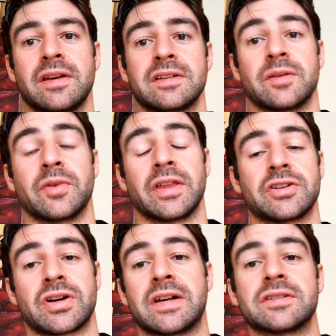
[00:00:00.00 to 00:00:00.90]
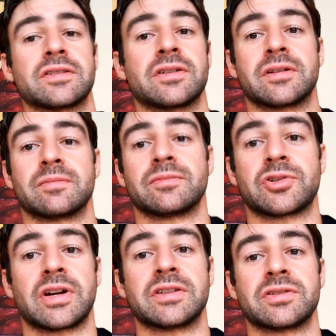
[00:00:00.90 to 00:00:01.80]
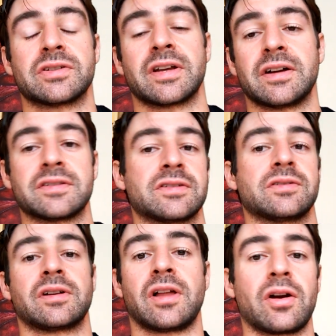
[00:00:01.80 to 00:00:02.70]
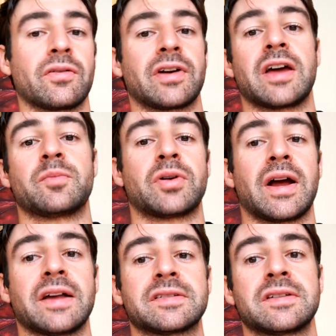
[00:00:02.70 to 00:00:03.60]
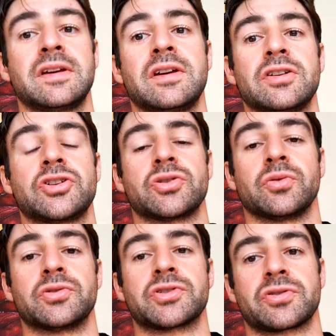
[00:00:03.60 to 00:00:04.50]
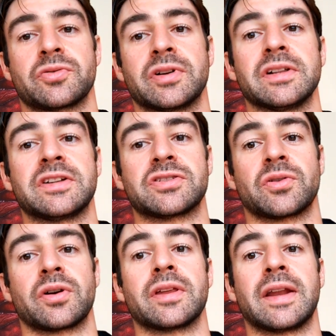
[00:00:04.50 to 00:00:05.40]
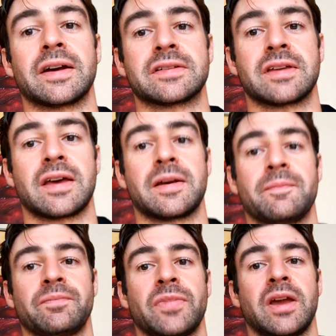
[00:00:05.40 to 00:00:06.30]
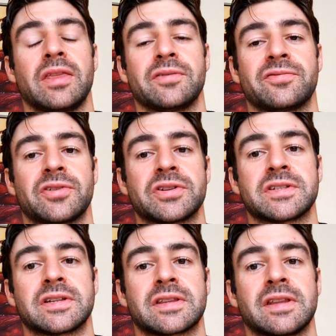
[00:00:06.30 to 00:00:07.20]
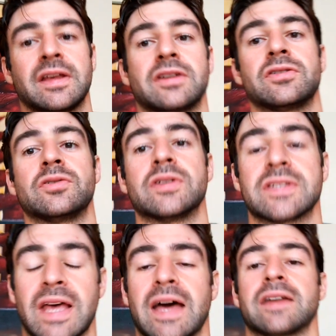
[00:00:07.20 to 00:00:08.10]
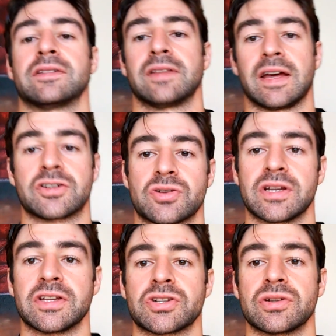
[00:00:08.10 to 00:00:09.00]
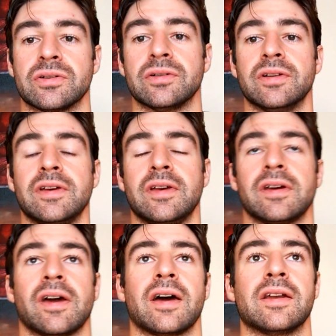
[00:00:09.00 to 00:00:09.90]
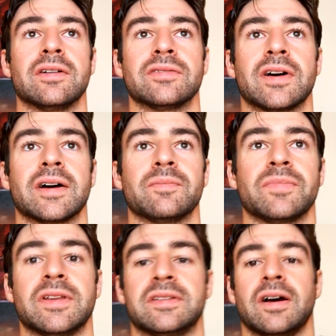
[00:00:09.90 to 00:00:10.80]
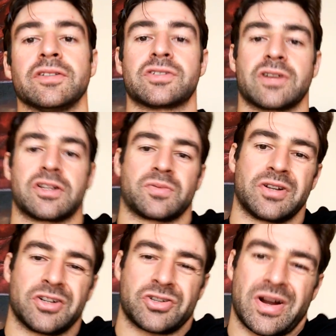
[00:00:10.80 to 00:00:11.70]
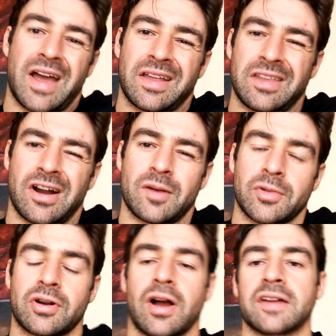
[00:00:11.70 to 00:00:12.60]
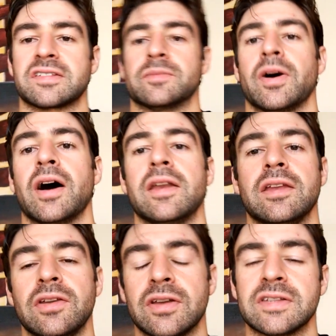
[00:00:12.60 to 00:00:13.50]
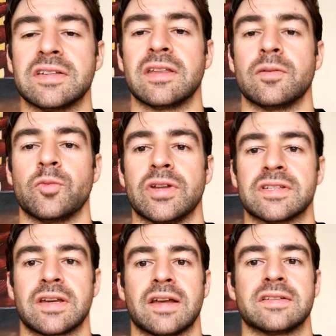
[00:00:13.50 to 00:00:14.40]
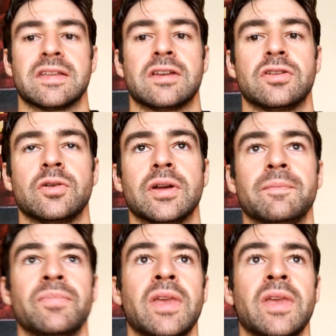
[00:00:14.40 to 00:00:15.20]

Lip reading: someone that trains their delts. They're doing a lot of overhead press. Shoulders are really sore the next day, and the first thing that they do is that traditional kind of delt stretch where you're dragging the arm across the body, and you can see them wincing as they do it,